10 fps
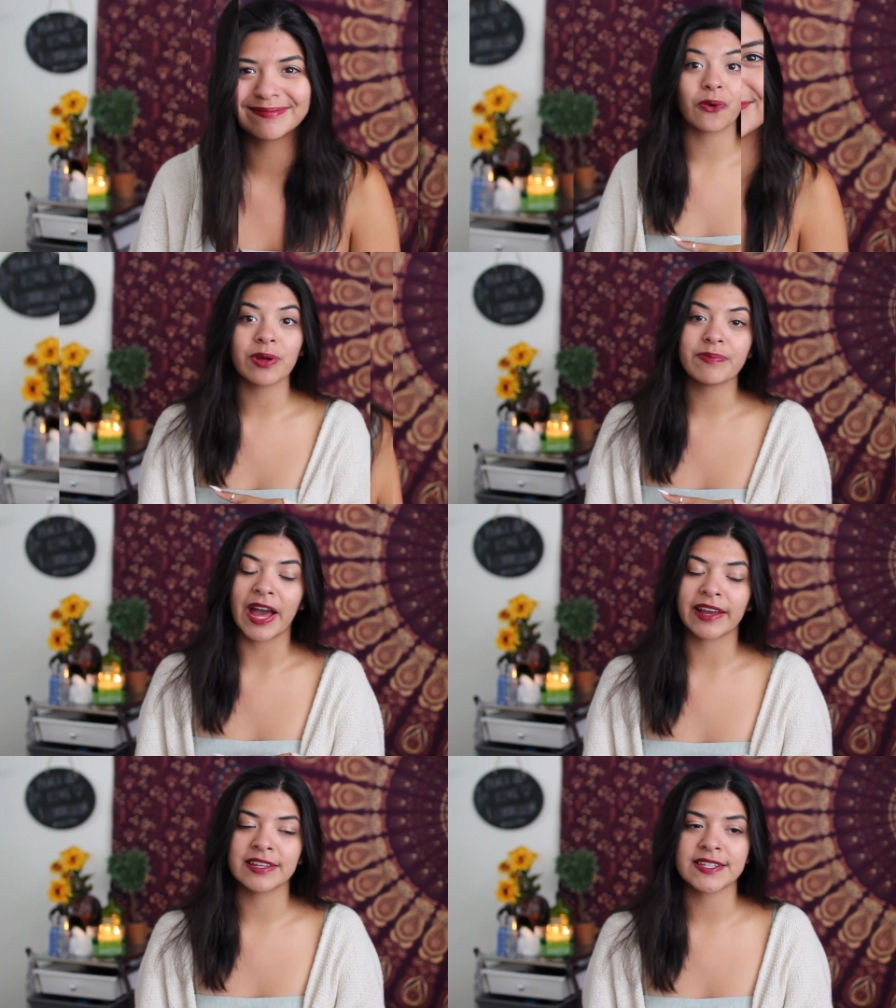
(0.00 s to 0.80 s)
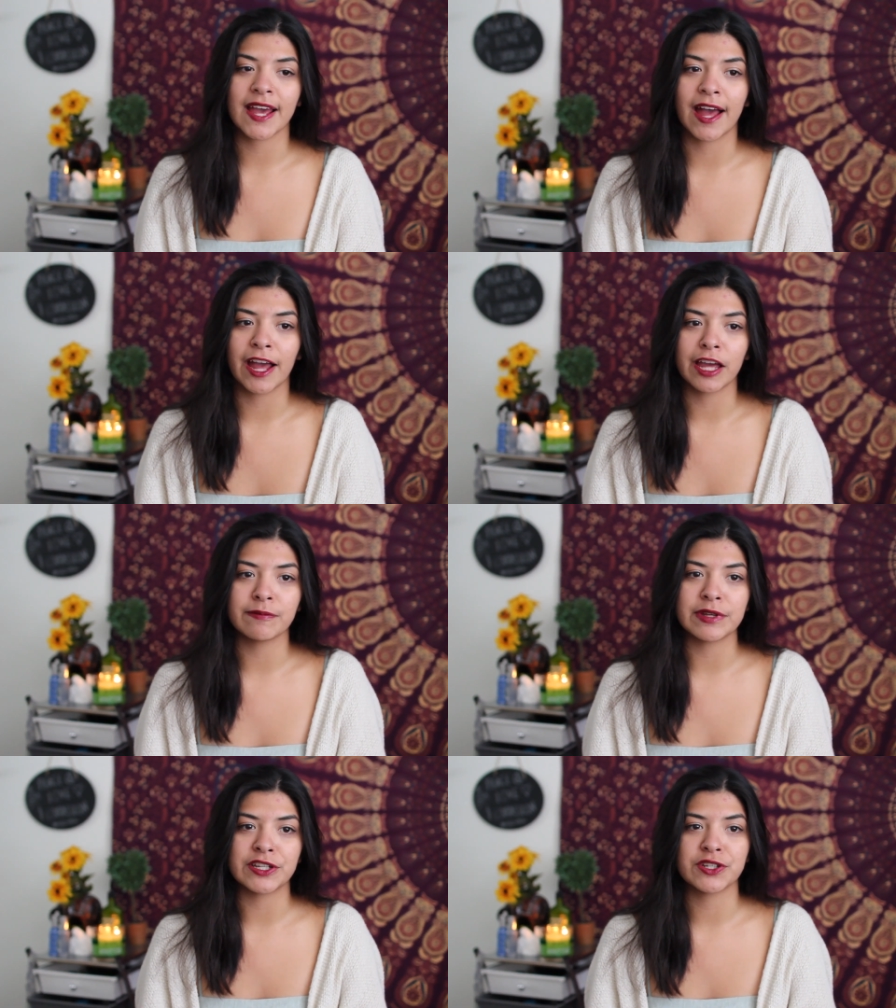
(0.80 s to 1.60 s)
So going back in
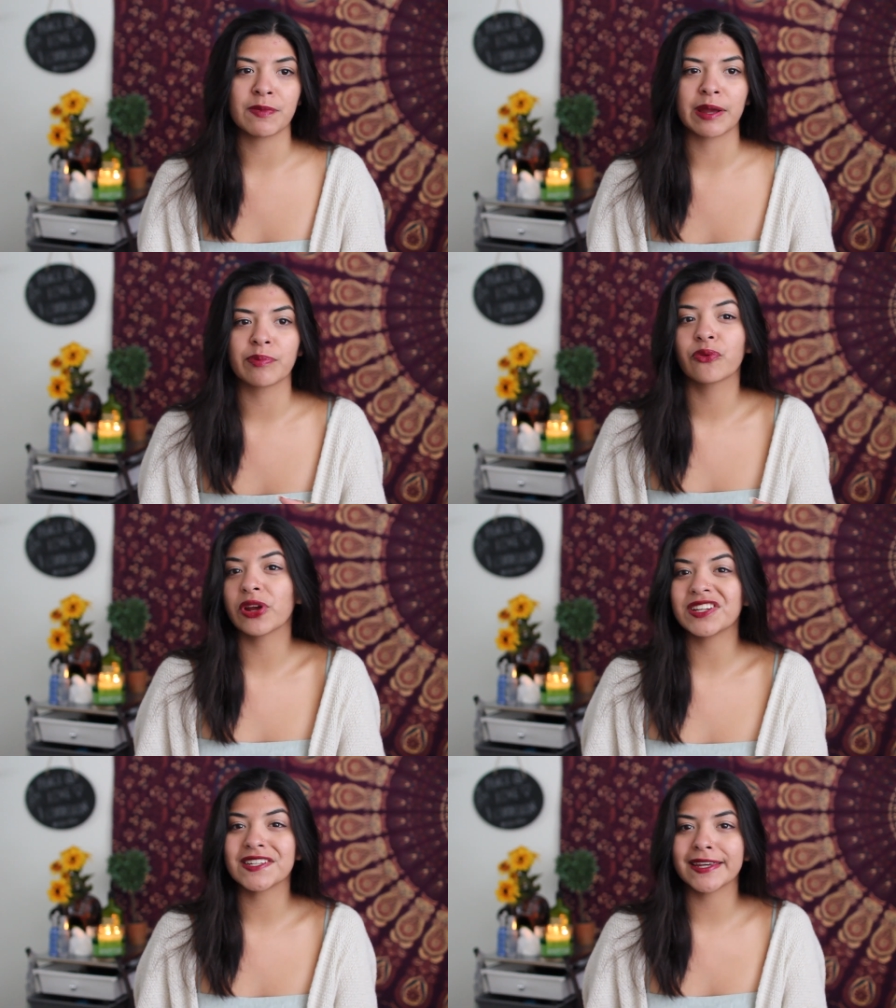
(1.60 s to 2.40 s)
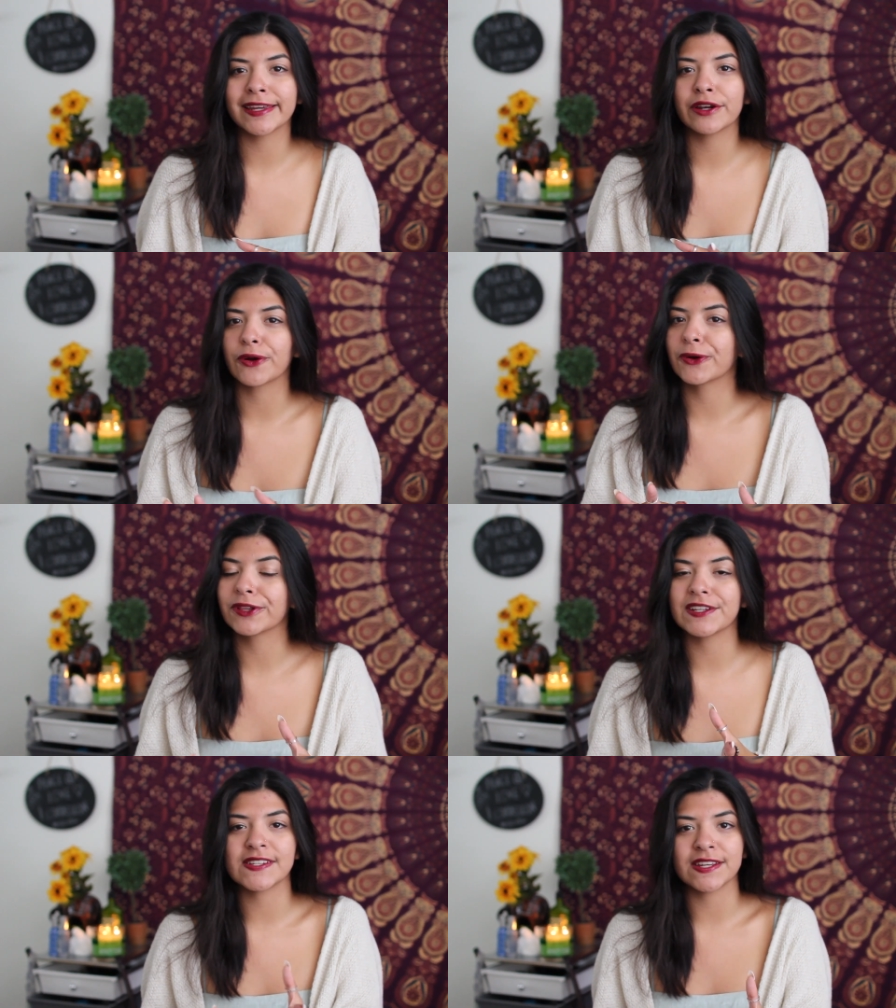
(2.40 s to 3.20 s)
time into my preteen,
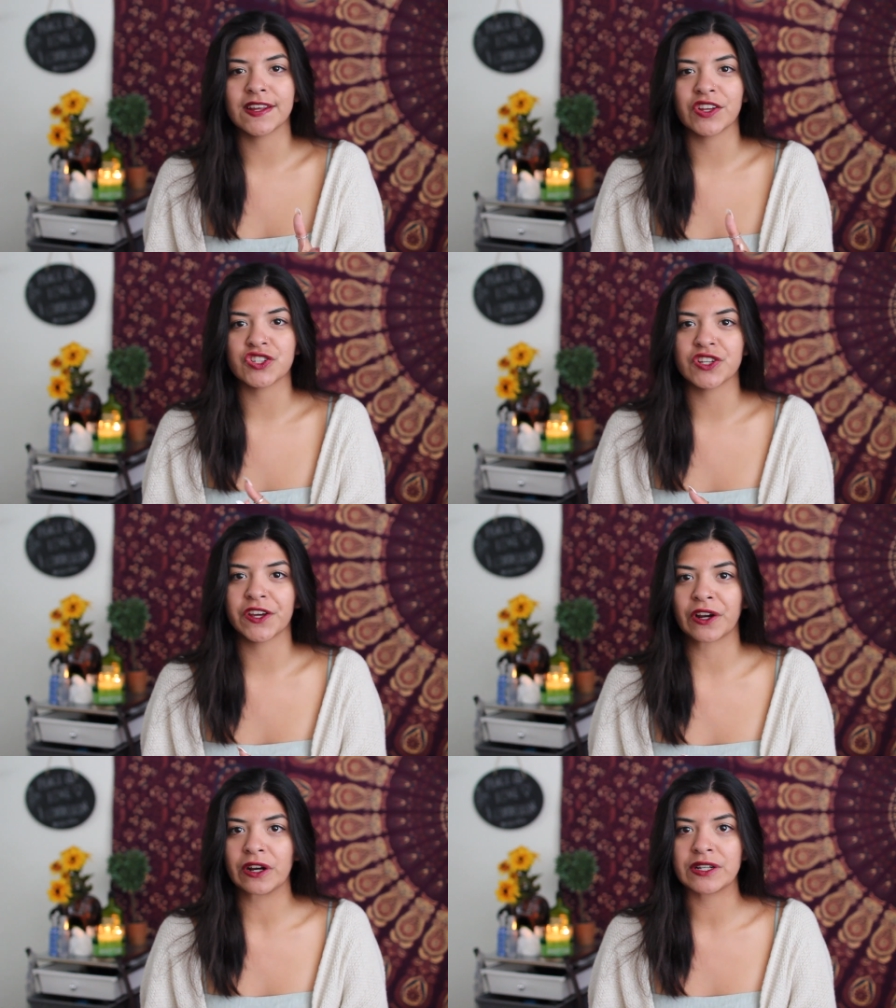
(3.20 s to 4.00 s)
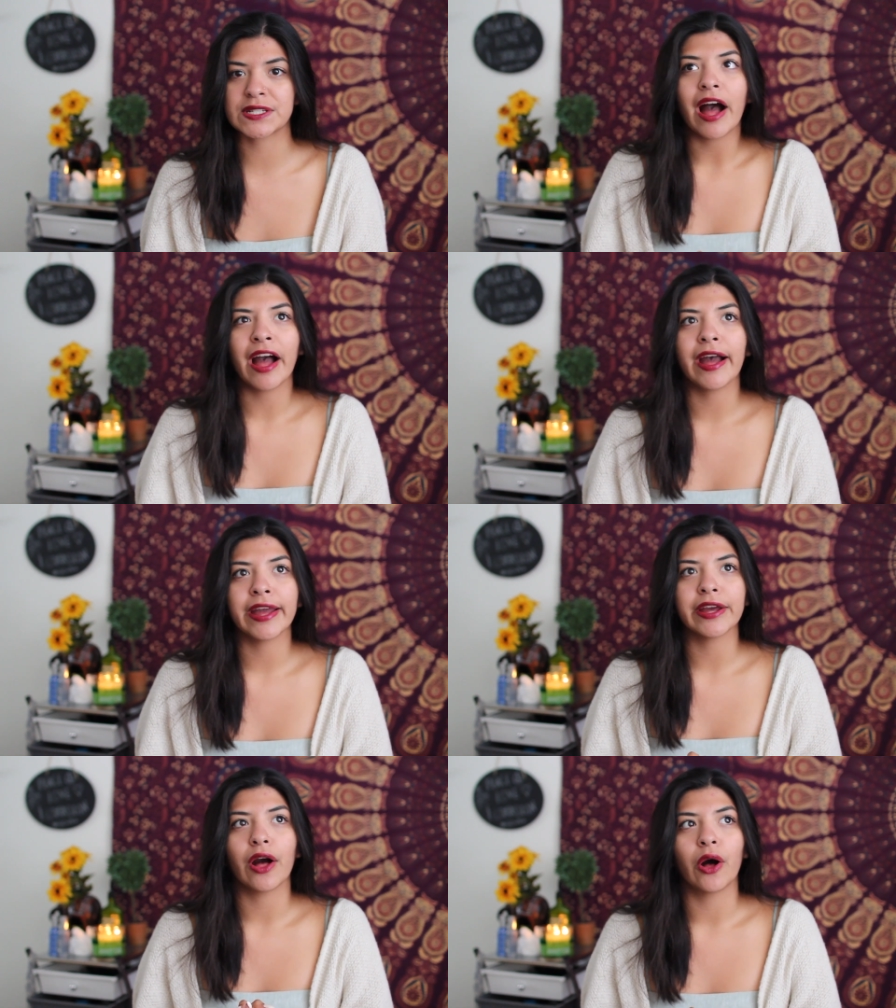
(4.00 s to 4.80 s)
early teenage years,
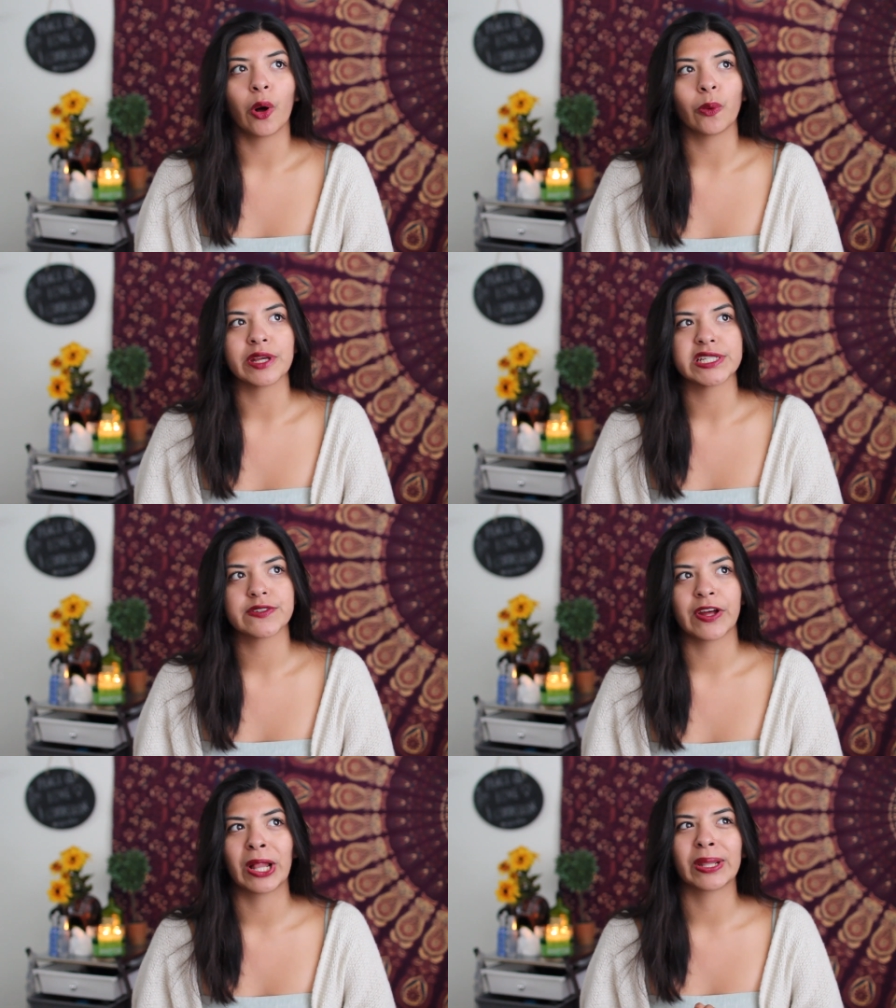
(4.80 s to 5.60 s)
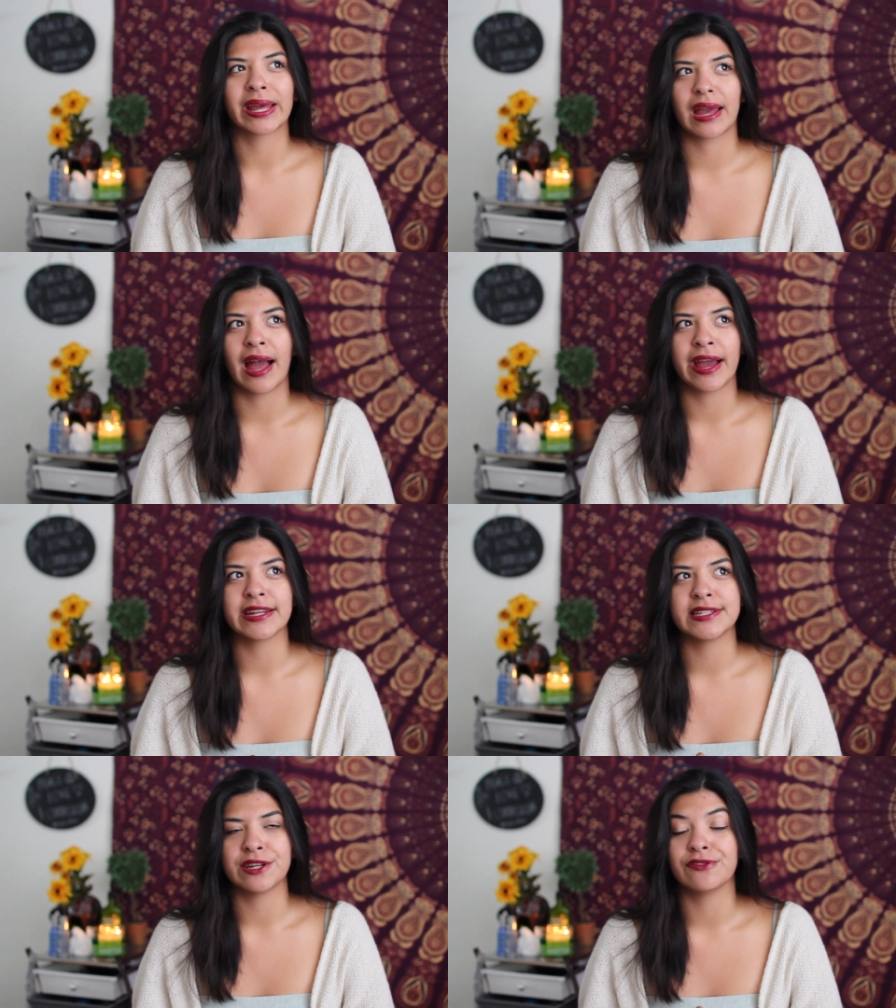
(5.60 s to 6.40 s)
I always felt like I
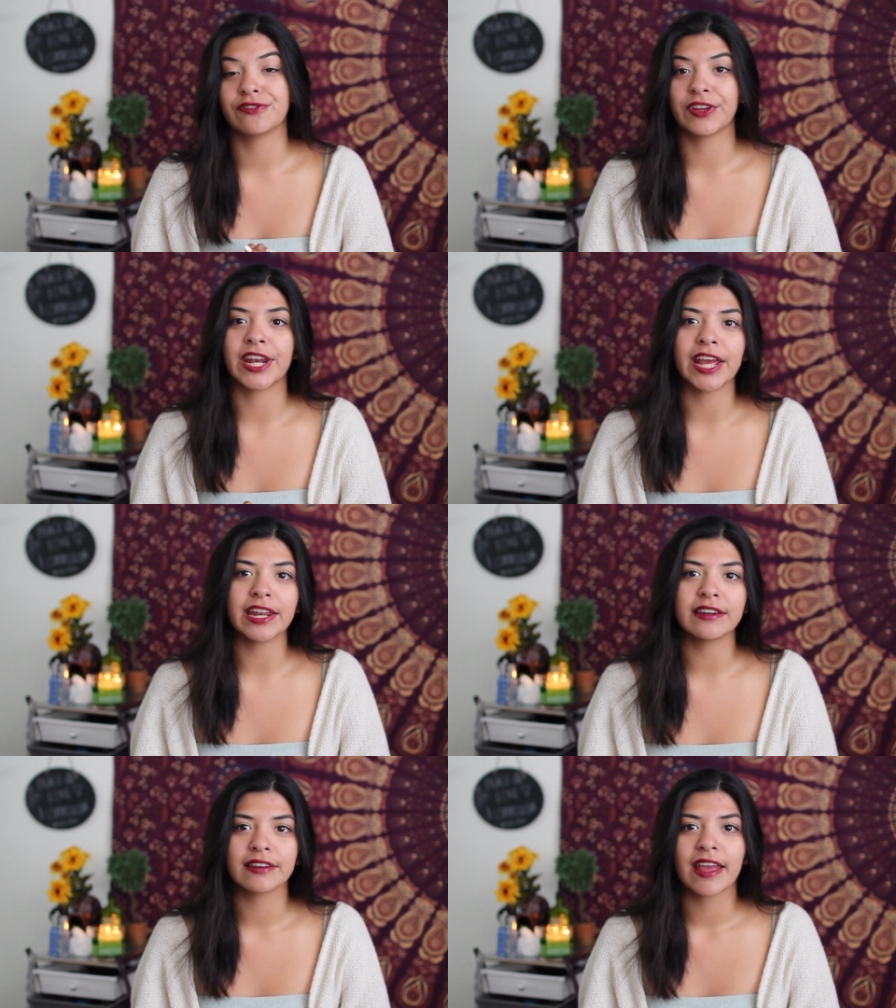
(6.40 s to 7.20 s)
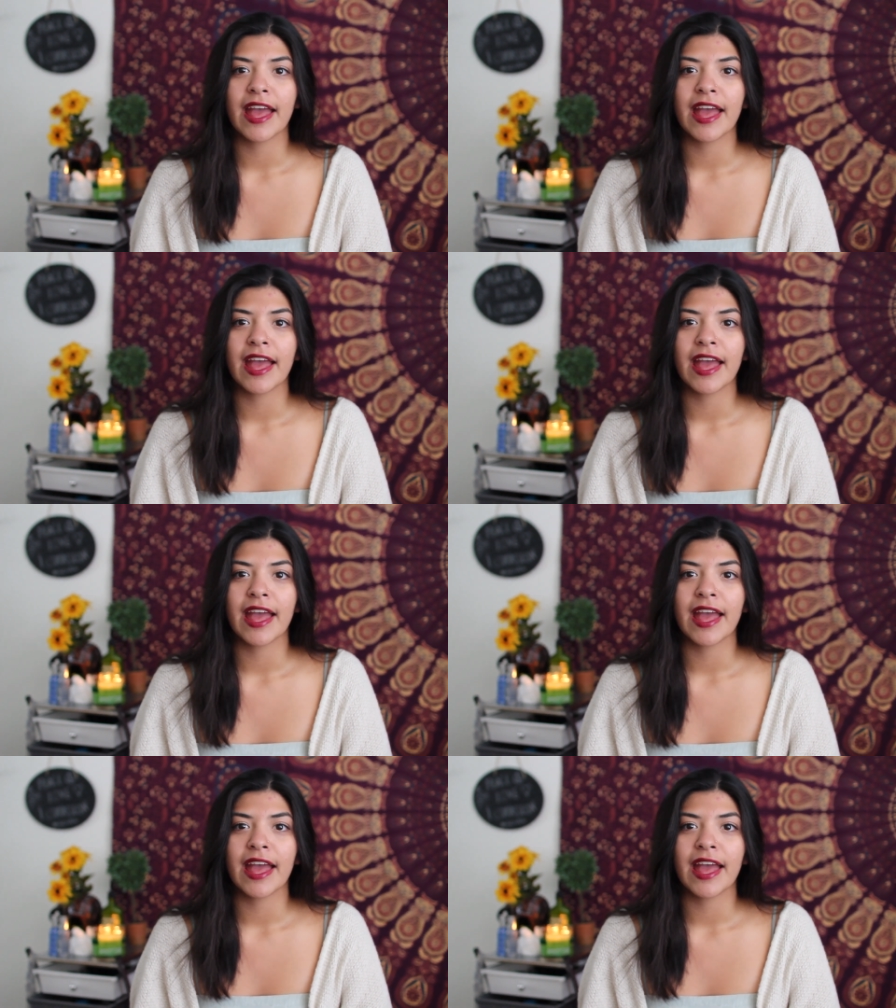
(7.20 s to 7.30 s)
didn't fit in.